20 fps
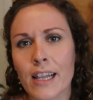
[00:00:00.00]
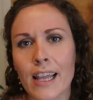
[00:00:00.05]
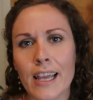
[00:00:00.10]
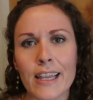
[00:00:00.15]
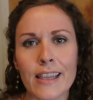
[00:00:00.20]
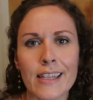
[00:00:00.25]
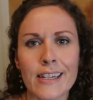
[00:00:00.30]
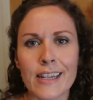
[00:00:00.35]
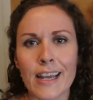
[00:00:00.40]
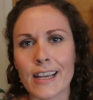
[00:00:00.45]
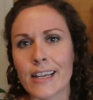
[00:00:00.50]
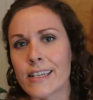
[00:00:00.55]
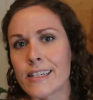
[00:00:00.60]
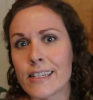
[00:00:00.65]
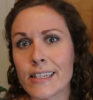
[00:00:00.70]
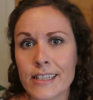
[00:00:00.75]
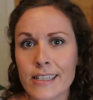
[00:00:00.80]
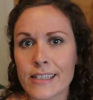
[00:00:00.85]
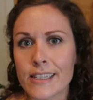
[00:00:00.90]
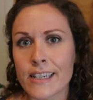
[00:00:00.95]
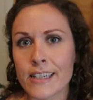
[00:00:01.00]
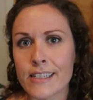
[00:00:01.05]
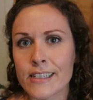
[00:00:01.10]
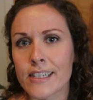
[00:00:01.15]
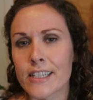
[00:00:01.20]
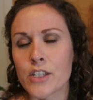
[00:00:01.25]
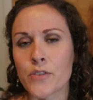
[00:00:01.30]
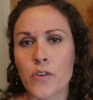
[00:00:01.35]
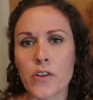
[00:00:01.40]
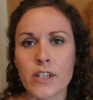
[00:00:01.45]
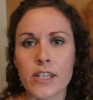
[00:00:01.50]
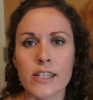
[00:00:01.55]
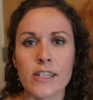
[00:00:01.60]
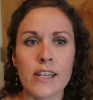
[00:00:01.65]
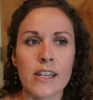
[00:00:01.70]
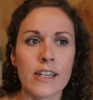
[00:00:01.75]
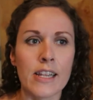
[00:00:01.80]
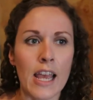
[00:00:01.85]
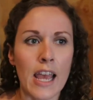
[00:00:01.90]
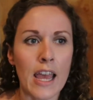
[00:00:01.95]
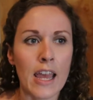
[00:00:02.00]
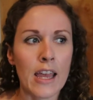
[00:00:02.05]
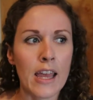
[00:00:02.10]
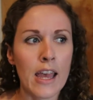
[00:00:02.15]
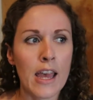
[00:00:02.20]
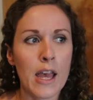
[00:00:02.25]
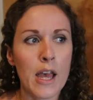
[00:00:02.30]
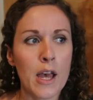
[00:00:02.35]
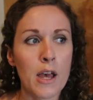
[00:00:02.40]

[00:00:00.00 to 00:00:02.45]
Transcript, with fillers: like the nineteen sixties versus today,